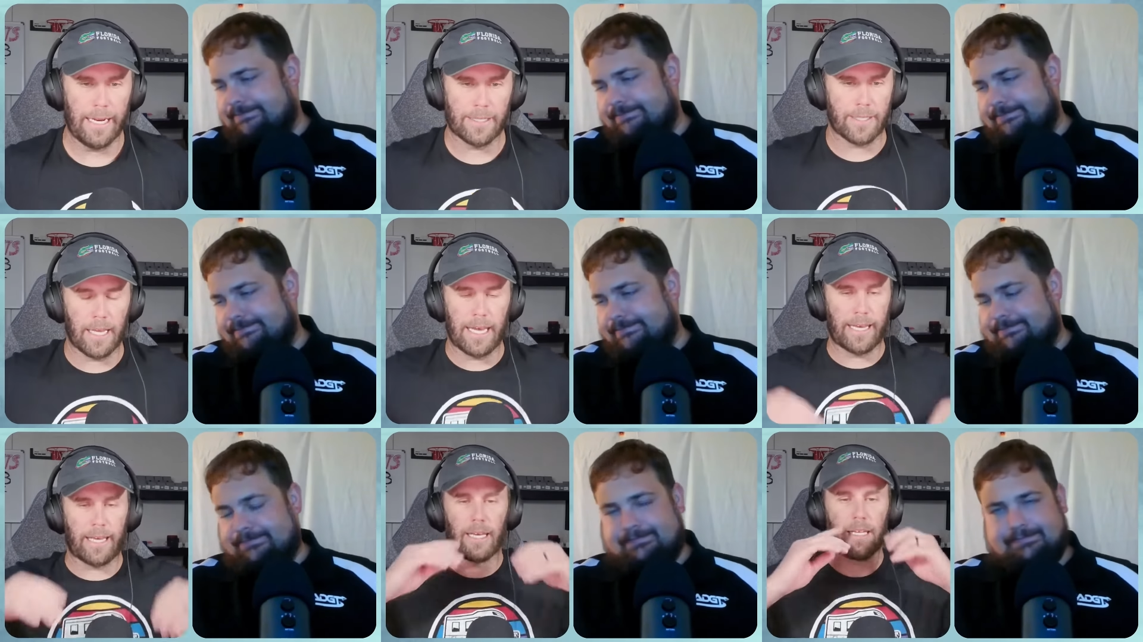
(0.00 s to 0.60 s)
Speaker 1: And it's
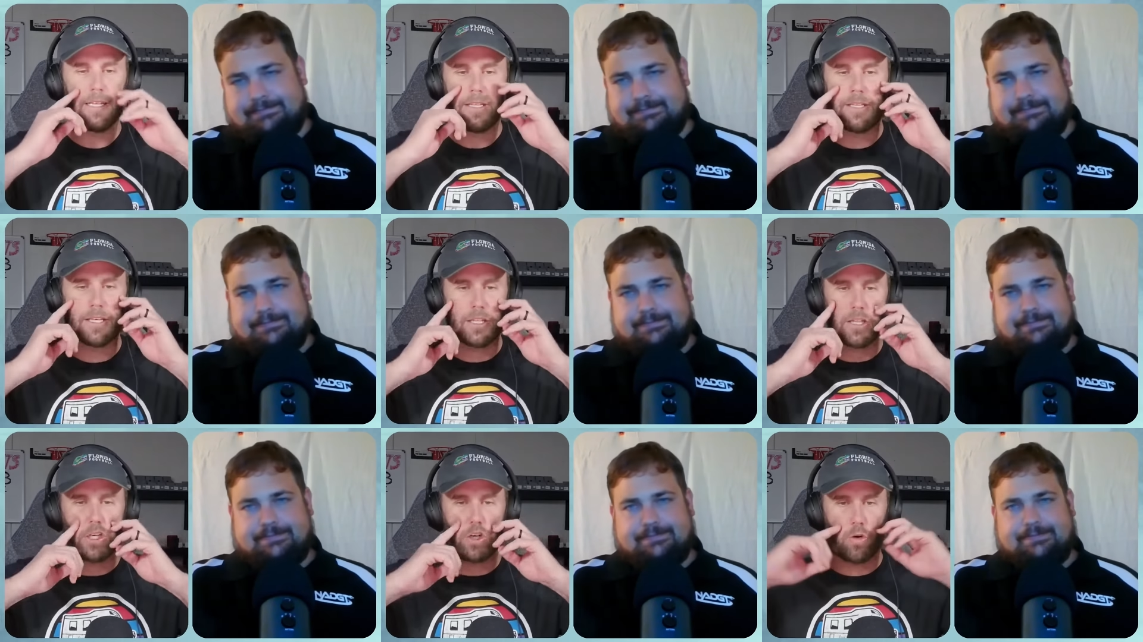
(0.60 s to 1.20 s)
like eh,
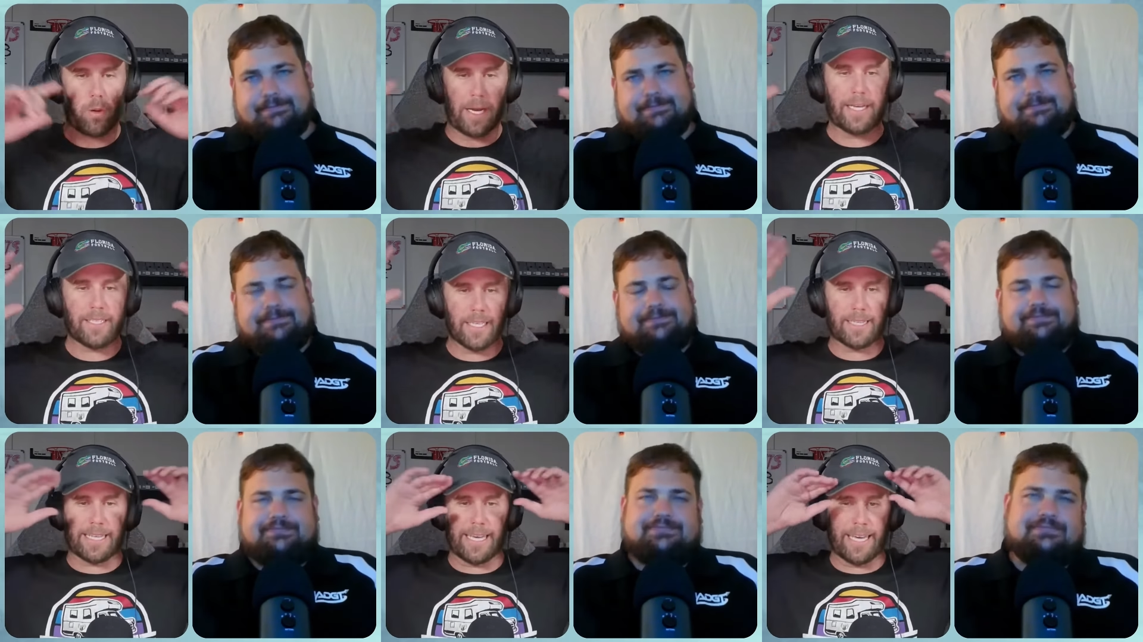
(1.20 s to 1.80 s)
the, the
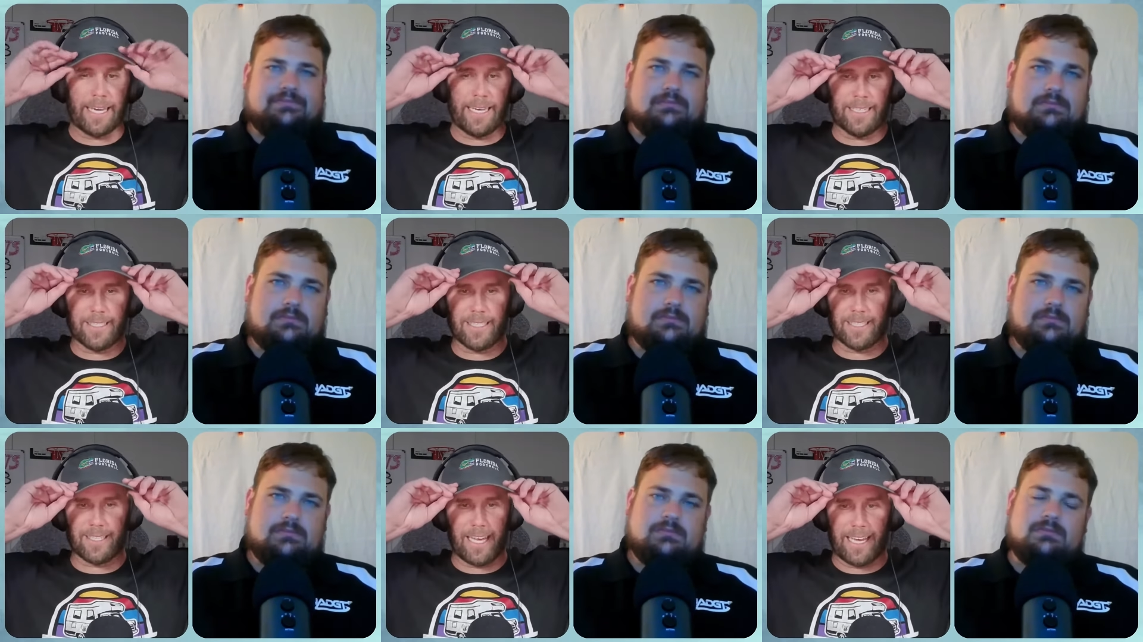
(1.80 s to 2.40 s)
crazy thing
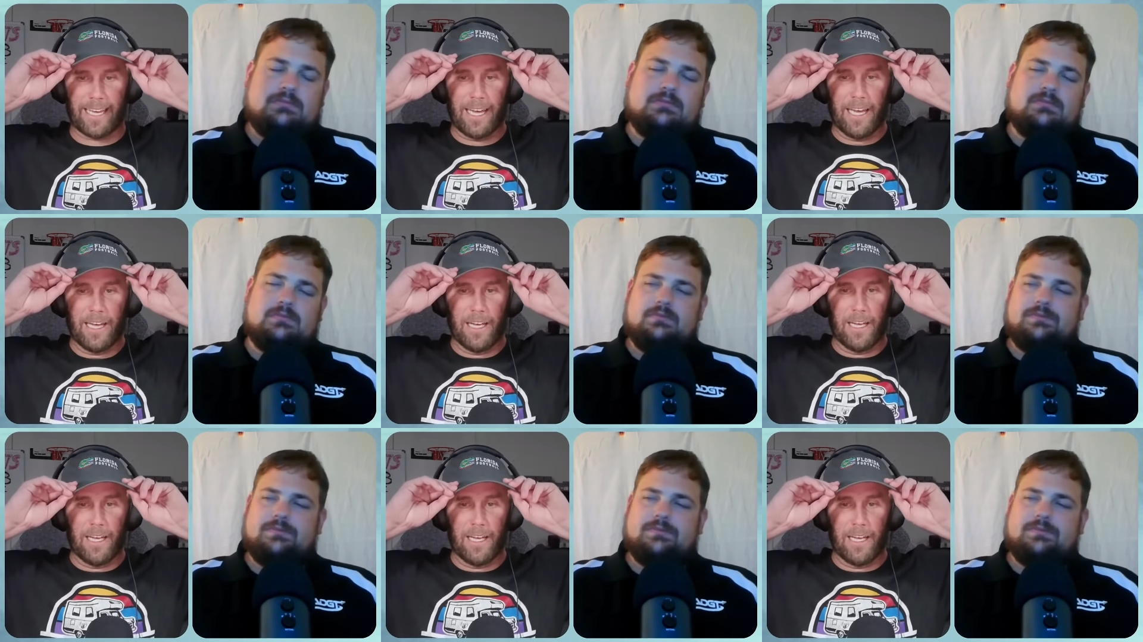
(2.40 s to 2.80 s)
is, is like